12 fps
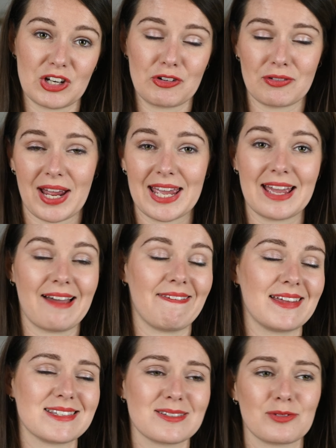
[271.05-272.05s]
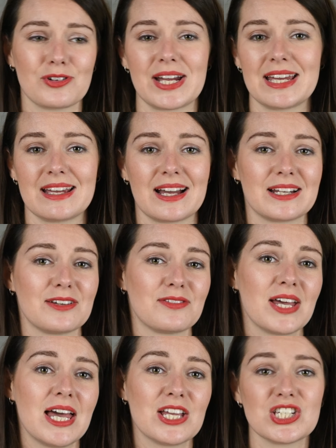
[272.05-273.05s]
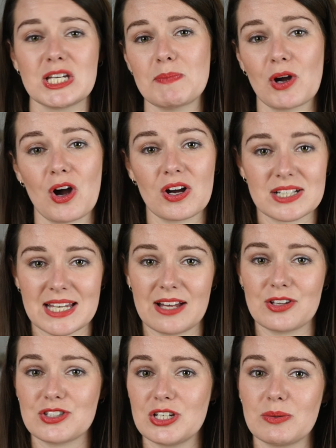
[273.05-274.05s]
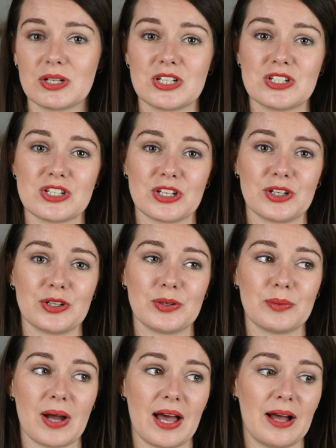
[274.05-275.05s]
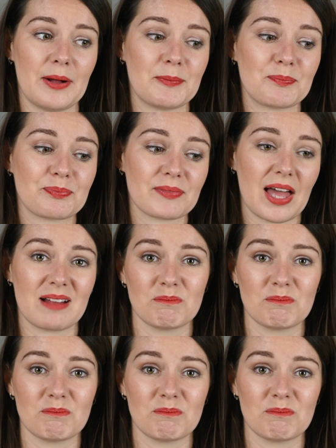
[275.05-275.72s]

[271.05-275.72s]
great, and there's some great kind of cheaper cocktails you can do and